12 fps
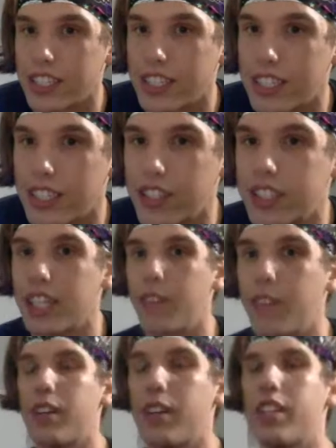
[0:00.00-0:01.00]
this little
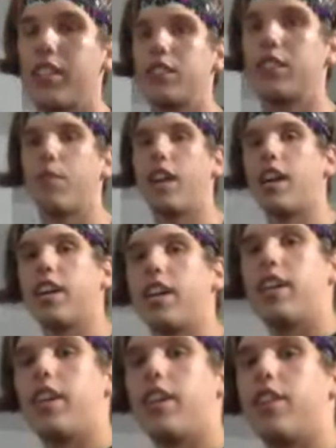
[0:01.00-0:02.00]
sequence
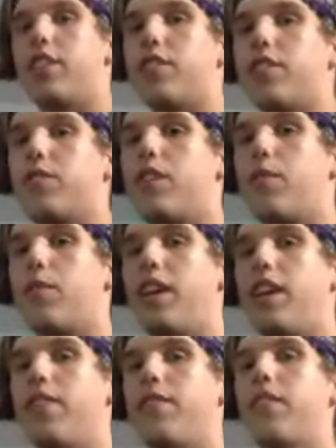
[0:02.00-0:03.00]
where you do a
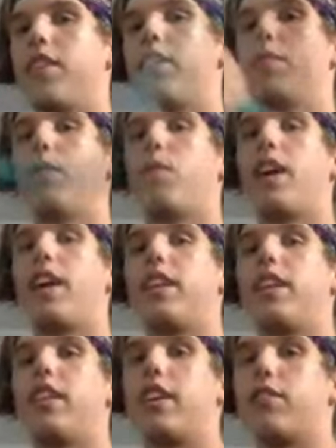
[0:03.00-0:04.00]
weave, but when
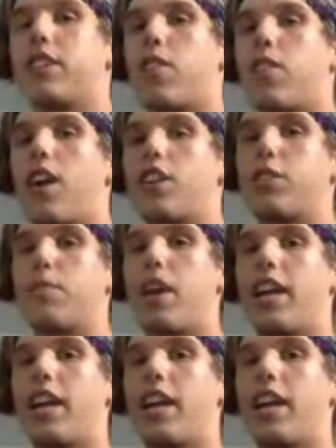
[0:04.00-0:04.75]
it goes across your